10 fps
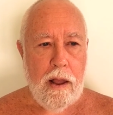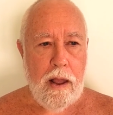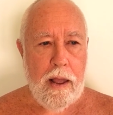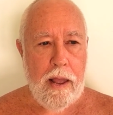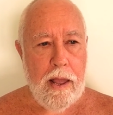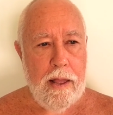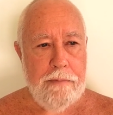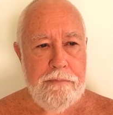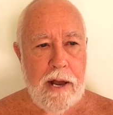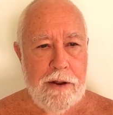
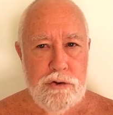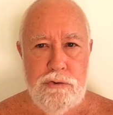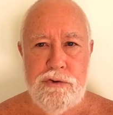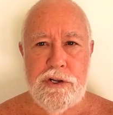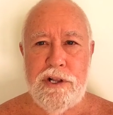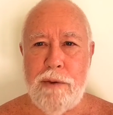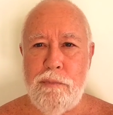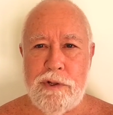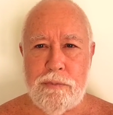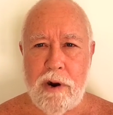and not using them
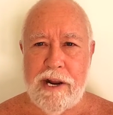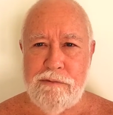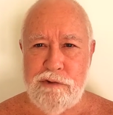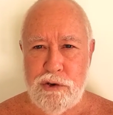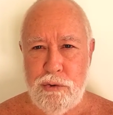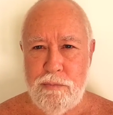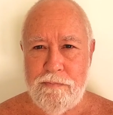with right view